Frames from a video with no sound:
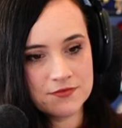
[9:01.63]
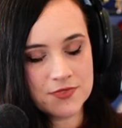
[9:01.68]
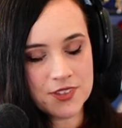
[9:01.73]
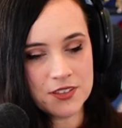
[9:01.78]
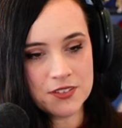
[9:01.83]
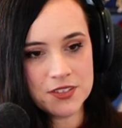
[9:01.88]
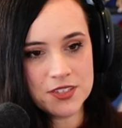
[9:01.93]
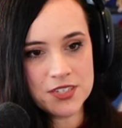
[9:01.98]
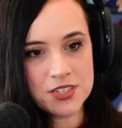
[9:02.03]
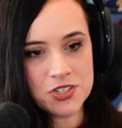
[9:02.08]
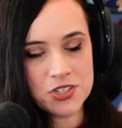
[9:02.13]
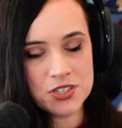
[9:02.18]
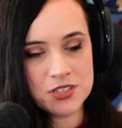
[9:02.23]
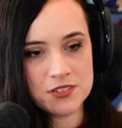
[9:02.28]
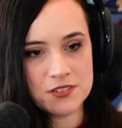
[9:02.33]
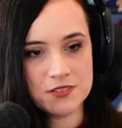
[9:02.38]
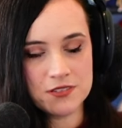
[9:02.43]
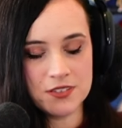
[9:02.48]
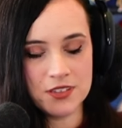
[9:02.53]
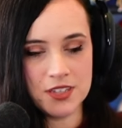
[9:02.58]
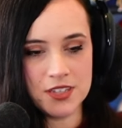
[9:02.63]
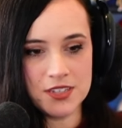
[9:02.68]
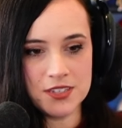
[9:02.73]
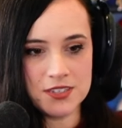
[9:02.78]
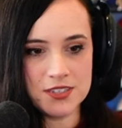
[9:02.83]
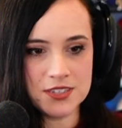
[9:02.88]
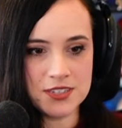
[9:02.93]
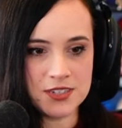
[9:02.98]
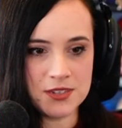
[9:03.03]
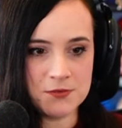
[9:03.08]
Well, at least
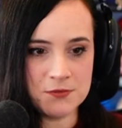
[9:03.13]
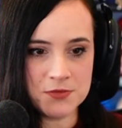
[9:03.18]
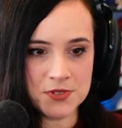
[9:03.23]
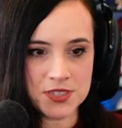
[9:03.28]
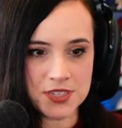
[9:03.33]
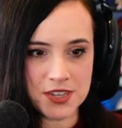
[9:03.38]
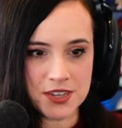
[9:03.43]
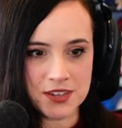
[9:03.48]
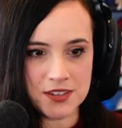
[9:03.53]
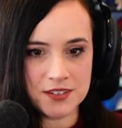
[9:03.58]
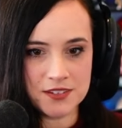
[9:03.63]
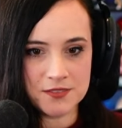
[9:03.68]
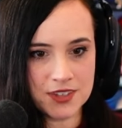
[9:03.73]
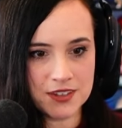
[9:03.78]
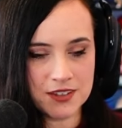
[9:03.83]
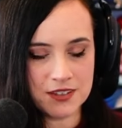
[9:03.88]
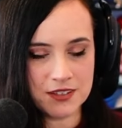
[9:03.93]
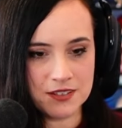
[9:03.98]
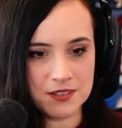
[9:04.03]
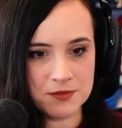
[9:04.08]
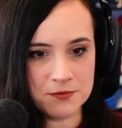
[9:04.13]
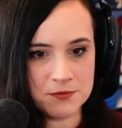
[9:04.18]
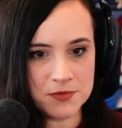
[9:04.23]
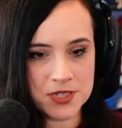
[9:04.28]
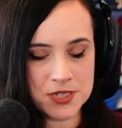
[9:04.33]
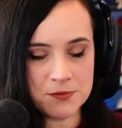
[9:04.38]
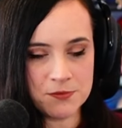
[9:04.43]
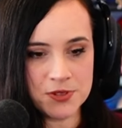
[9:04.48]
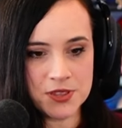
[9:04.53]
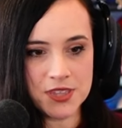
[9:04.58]
Lin seems like um,
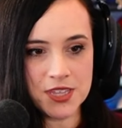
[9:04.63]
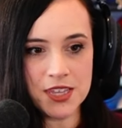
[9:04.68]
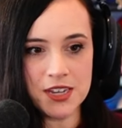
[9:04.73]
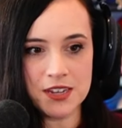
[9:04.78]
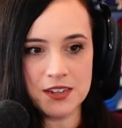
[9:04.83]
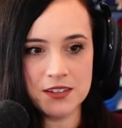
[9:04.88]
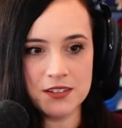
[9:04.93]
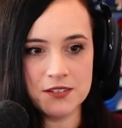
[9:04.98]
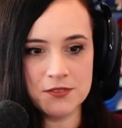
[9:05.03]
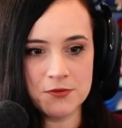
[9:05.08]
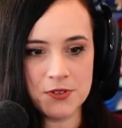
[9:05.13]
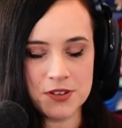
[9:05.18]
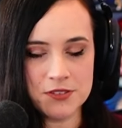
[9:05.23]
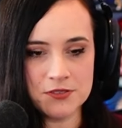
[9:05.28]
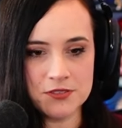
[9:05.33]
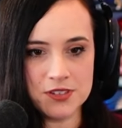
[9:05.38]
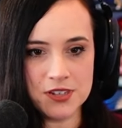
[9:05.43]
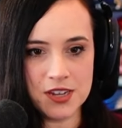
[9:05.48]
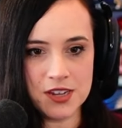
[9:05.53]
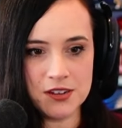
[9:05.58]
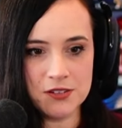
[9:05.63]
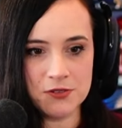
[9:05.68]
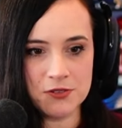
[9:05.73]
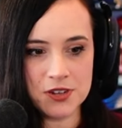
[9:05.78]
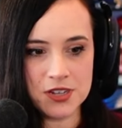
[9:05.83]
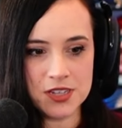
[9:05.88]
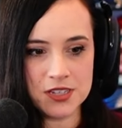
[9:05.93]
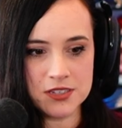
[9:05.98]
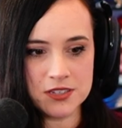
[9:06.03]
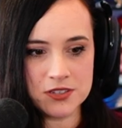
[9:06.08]
sympathetic rather than
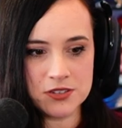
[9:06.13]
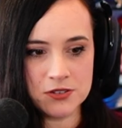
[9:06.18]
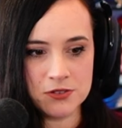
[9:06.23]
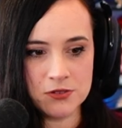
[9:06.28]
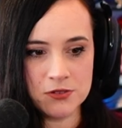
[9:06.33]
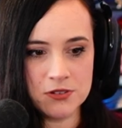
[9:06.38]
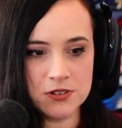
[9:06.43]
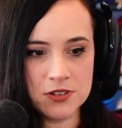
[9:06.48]
angry at Su.